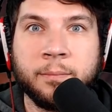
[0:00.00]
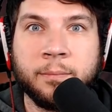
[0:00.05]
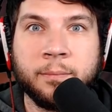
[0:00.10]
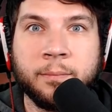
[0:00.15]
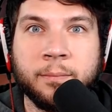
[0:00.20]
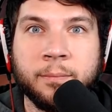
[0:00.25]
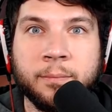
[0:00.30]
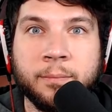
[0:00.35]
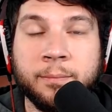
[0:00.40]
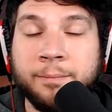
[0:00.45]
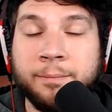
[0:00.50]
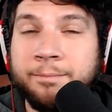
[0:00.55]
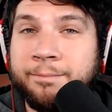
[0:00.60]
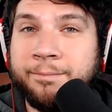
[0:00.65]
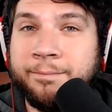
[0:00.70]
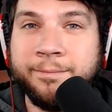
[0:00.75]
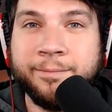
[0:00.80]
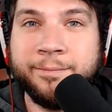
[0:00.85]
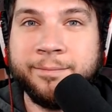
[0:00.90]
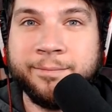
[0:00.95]

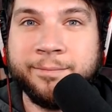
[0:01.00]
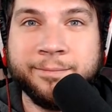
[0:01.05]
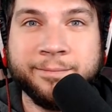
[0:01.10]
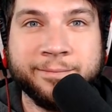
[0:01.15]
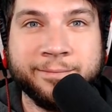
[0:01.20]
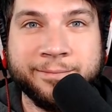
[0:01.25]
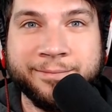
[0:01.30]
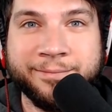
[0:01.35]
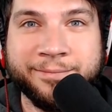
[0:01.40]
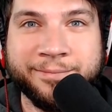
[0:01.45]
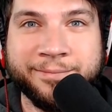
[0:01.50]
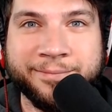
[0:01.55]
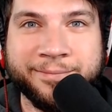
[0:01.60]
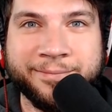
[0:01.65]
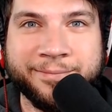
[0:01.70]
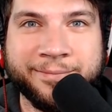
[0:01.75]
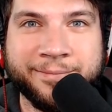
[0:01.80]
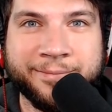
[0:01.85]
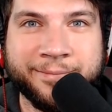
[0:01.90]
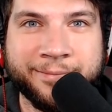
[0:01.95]

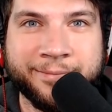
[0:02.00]
No words are spoken by the person on screen.